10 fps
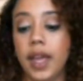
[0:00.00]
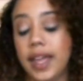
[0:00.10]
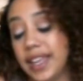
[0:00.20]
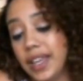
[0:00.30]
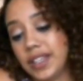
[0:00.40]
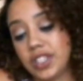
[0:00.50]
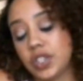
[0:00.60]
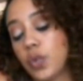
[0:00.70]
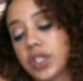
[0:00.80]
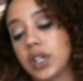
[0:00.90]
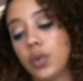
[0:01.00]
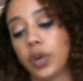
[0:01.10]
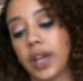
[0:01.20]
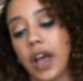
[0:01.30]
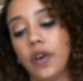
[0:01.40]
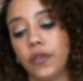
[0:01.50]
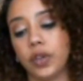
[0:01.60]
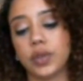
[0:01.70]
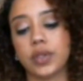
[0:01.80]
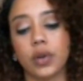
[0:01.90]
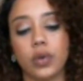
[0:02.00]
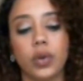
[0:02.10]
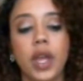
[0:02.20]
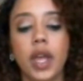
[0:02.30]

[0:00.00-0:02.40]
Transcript: that it just wasn't going to work out for you. So